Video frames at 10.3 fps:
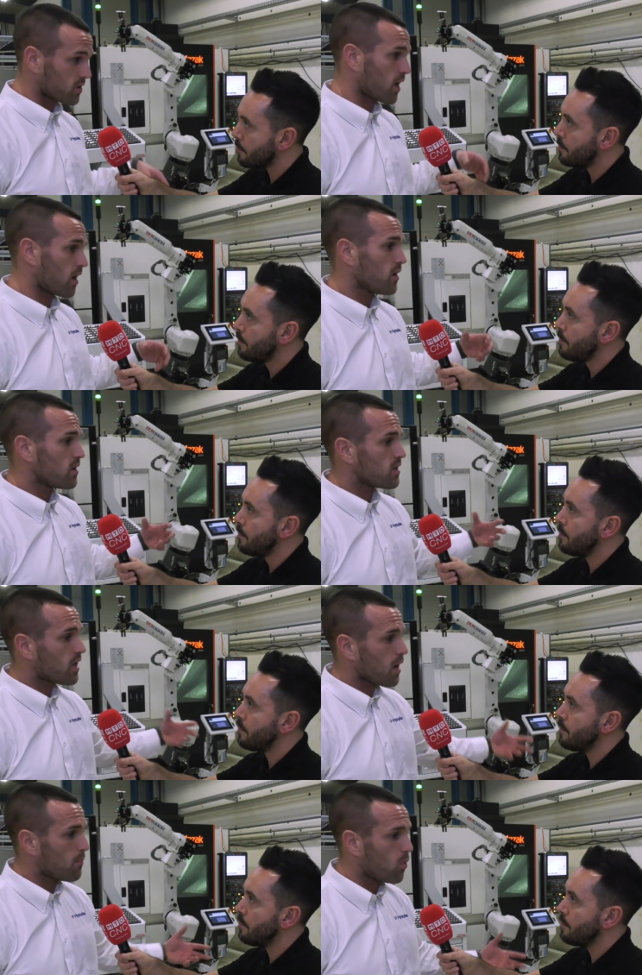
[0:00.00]
Speaker 1: So yeah, you
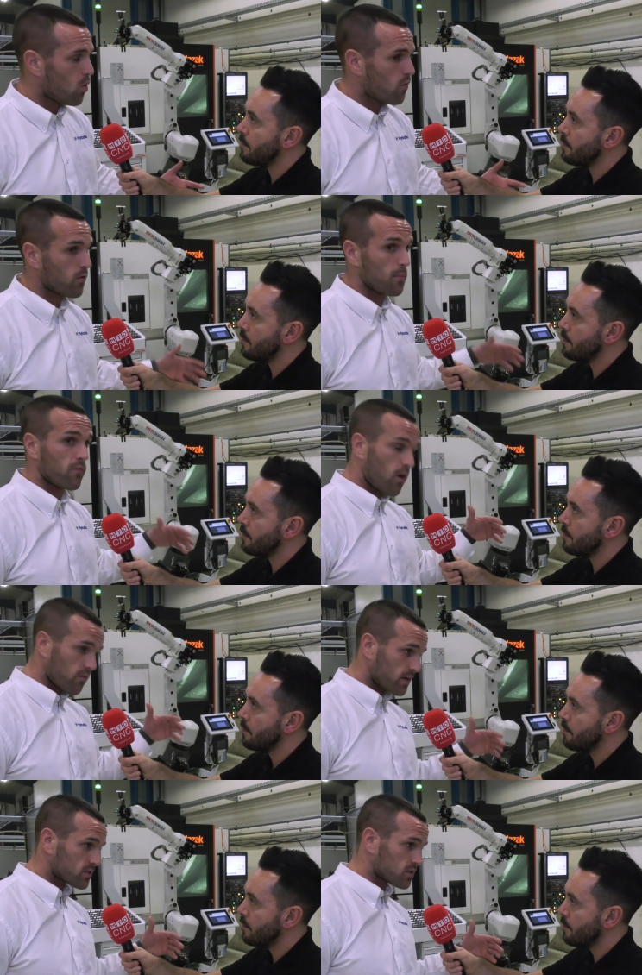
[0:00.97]
get more from a
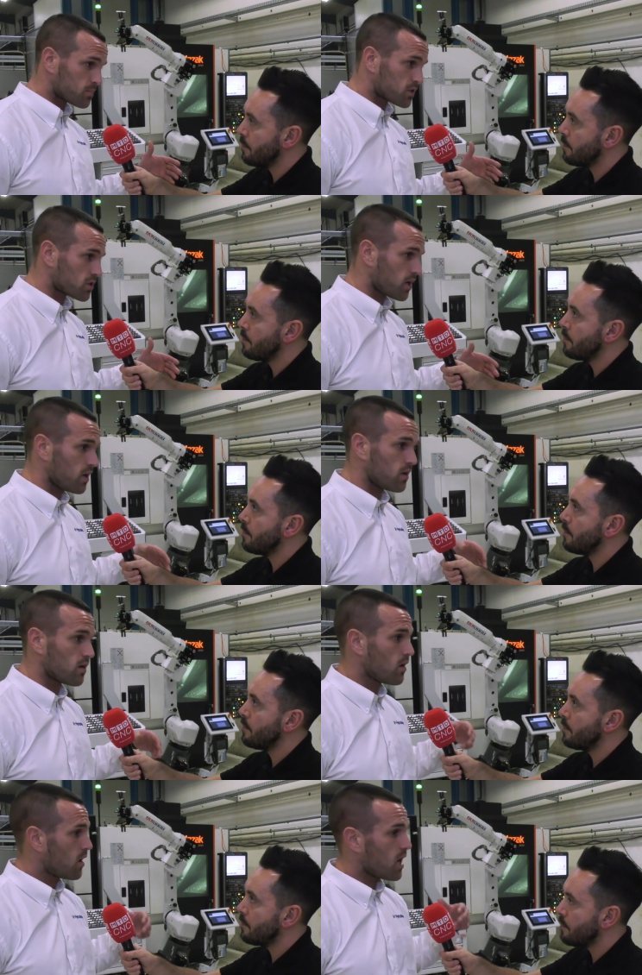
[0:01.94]
five-axis machine,
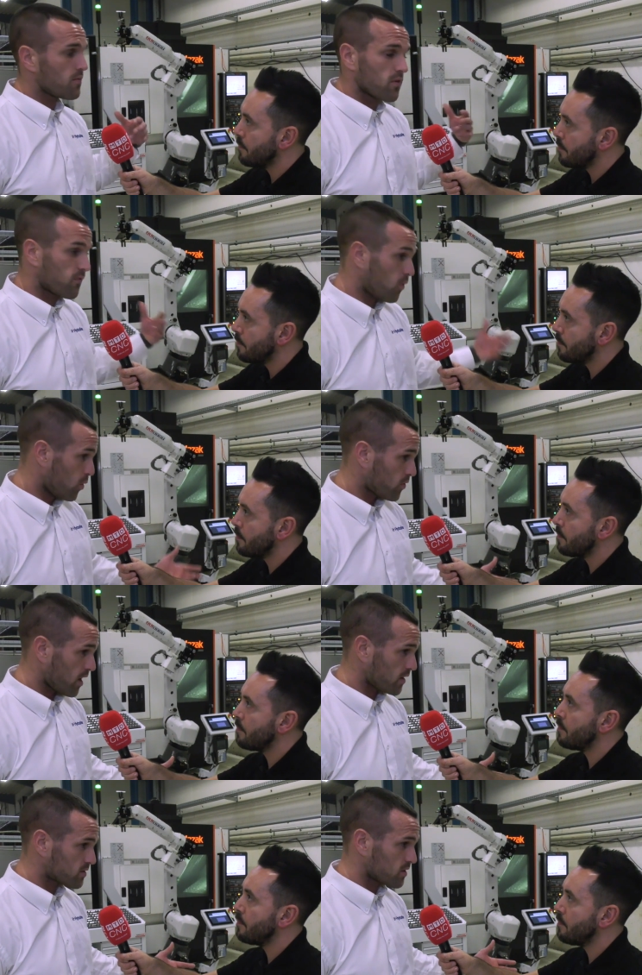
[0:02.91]
even a
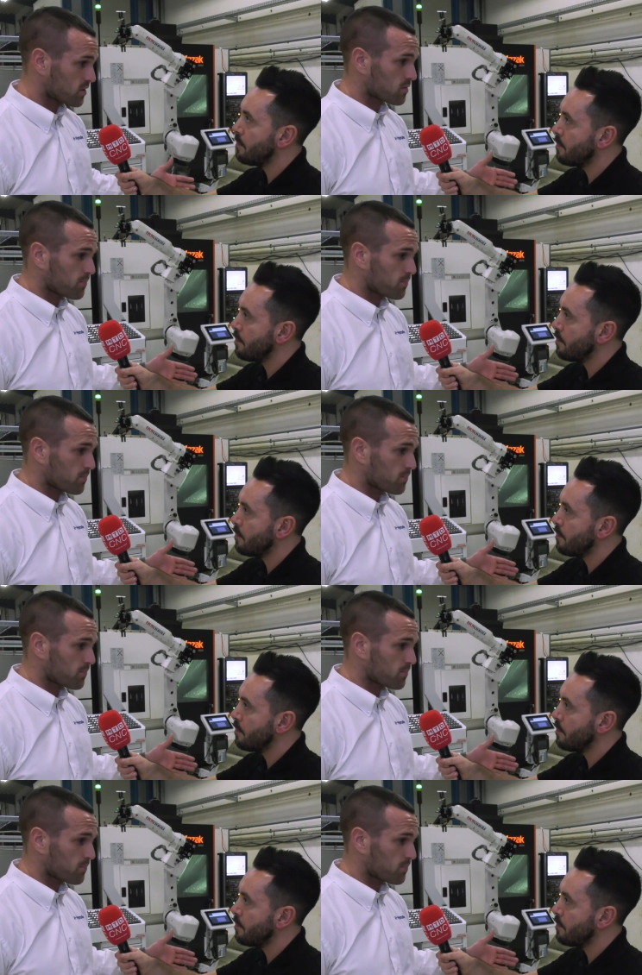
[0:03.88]
fourth-axis,